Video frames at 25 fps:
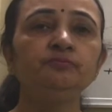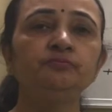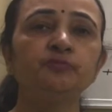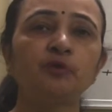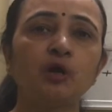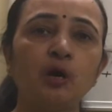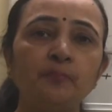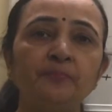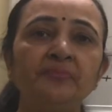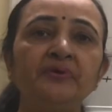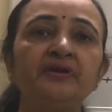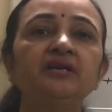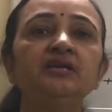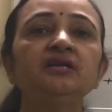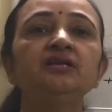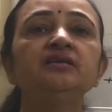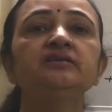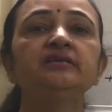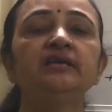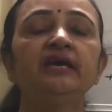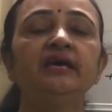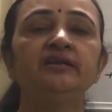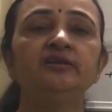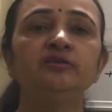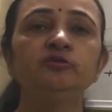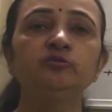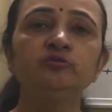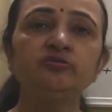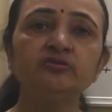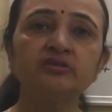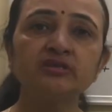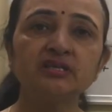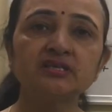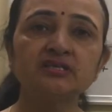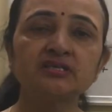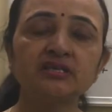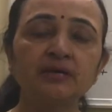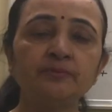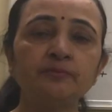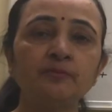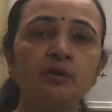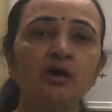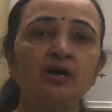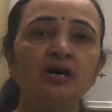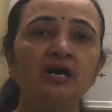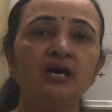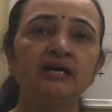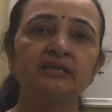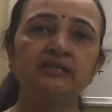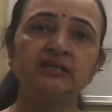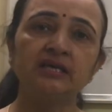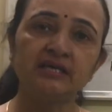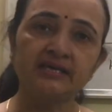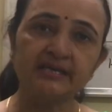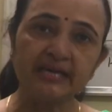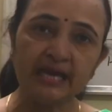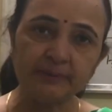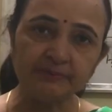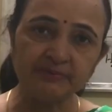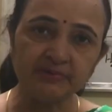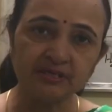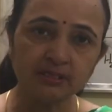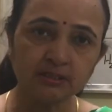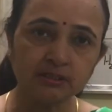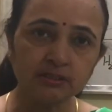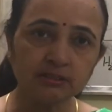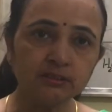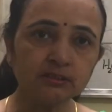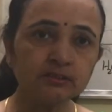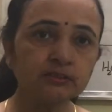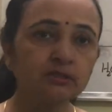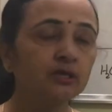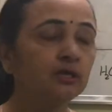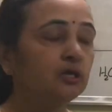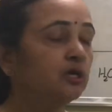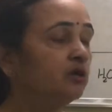properties and uses some other chemicals